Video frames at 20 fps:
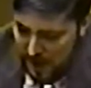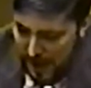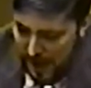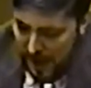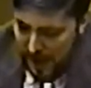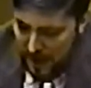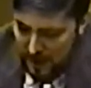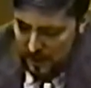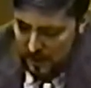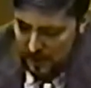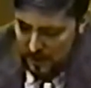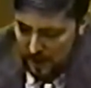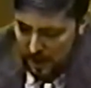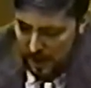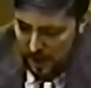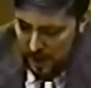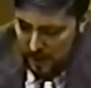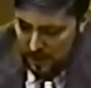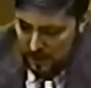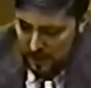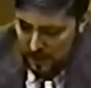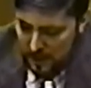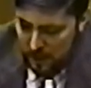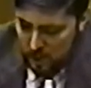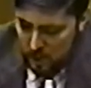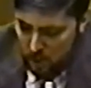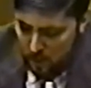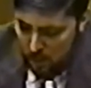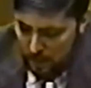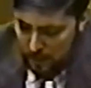and uh,
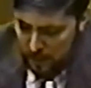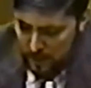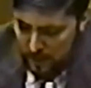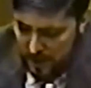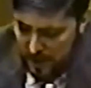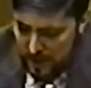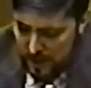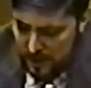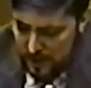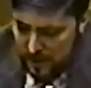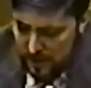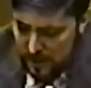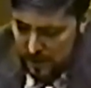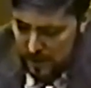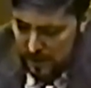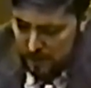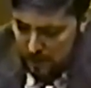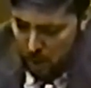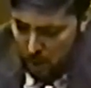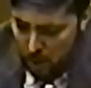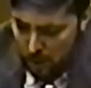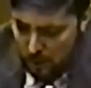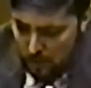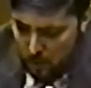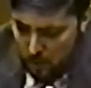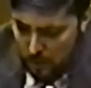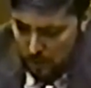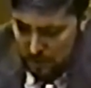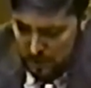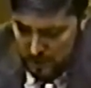incorporated it in
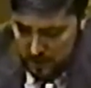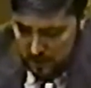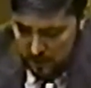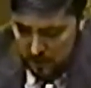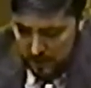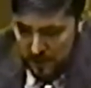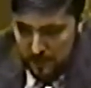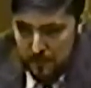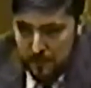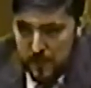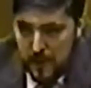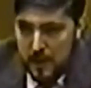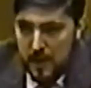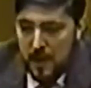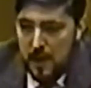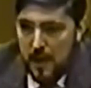Baltimore, Maryland.